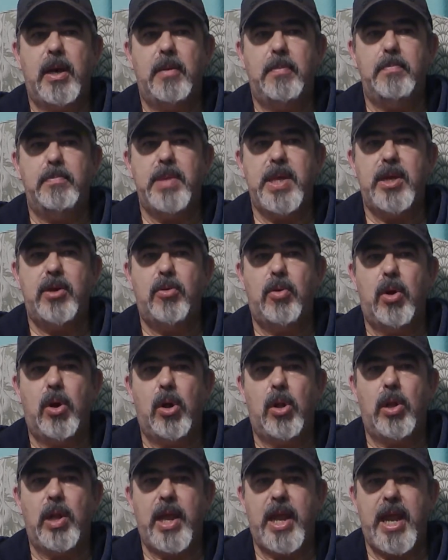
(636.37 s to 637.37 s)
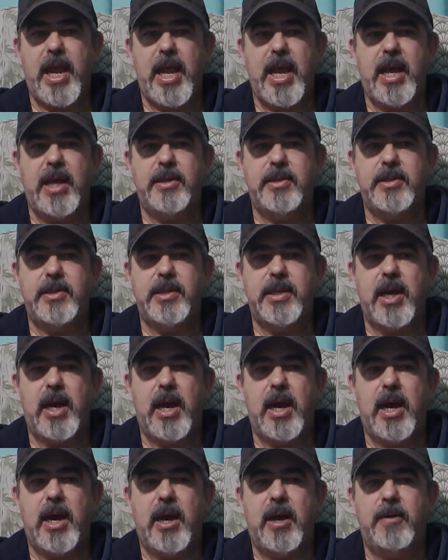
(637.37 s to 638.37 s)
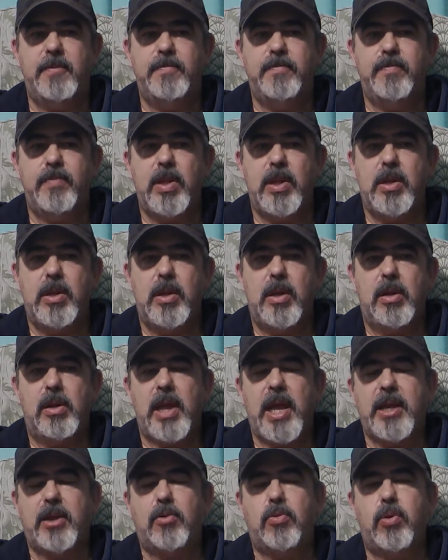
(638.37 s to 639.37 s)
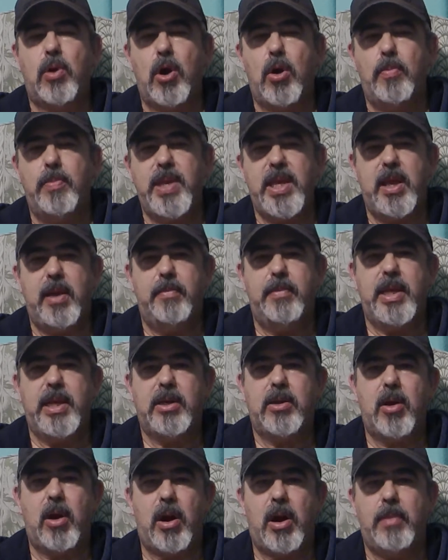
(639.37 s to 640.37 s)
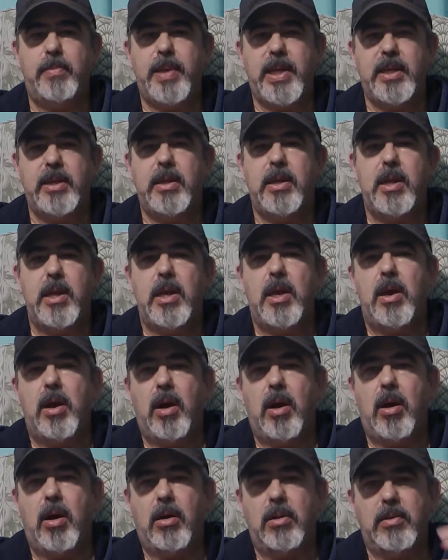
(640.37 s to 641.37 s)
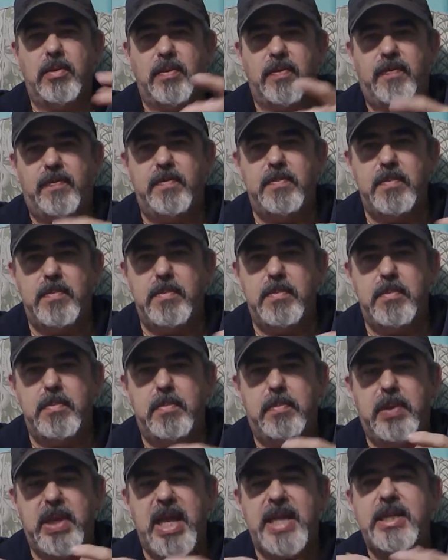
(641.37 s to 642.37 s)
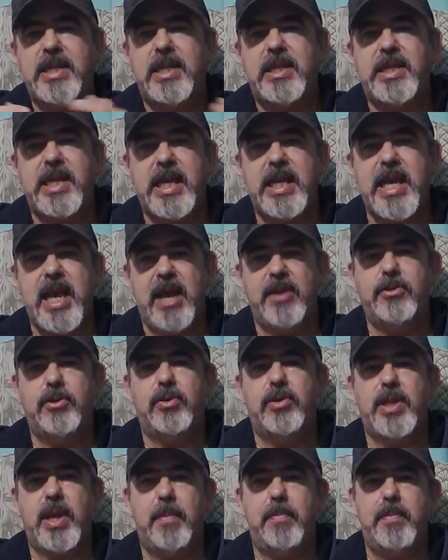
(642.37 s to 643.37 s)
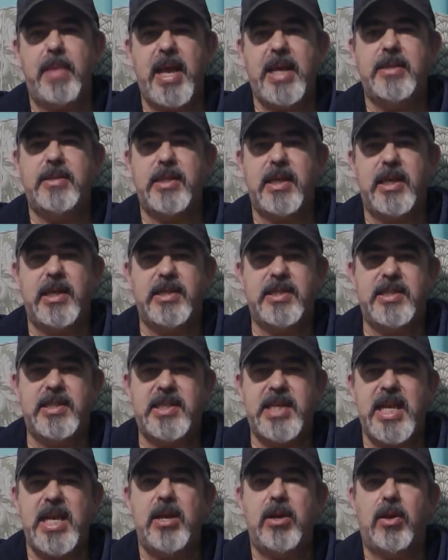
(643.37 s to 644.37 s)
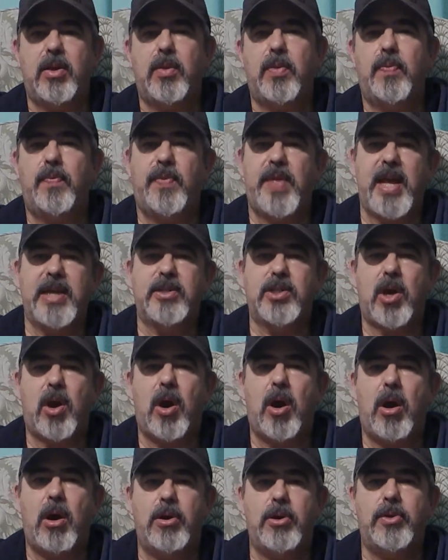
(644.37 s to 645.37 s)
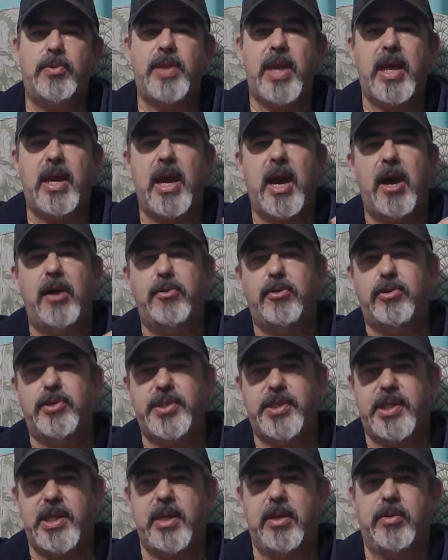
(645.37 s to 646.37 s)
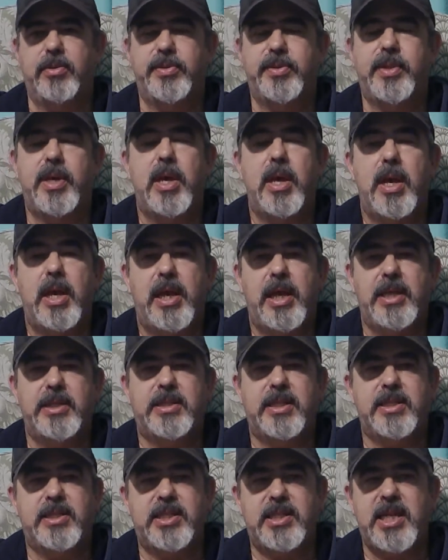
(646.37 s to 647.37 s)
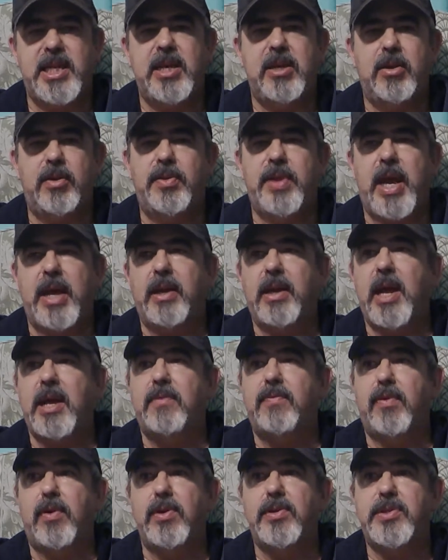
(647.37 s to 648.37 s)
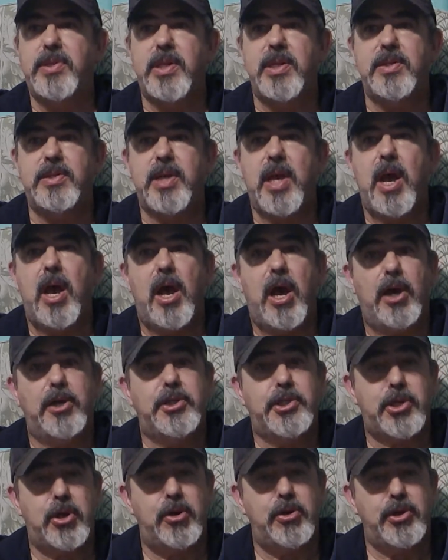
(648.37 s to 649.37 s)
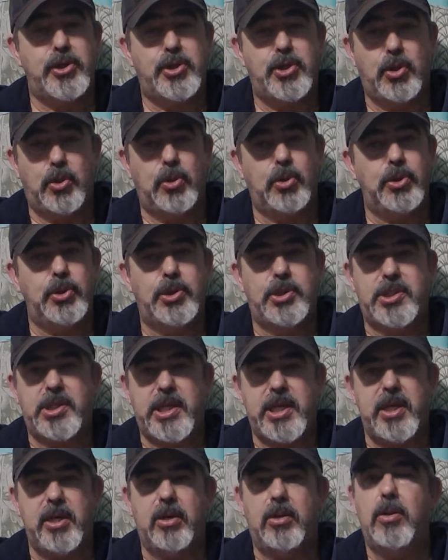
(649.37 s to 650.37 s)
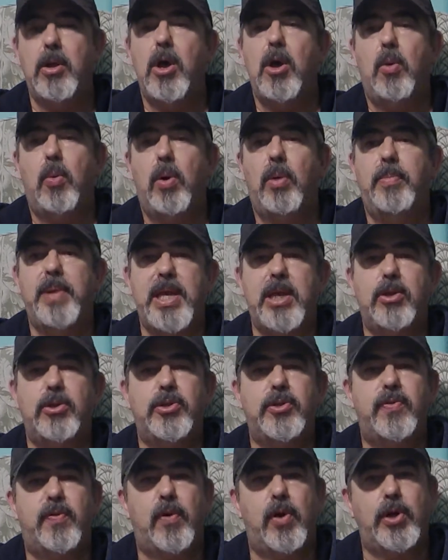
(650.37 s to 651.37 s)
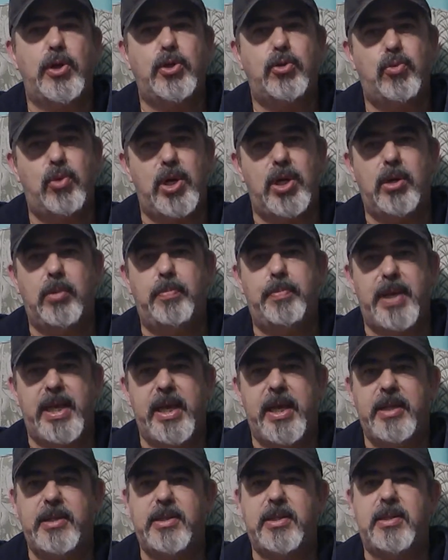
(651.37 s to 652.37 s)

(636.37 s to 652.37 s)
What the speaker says: mineral and like chromium and carbon all blended together that makes it a steel that's harder than other steels. It's a steel that, like for instance, a certain tooled steel will be used for a drill bit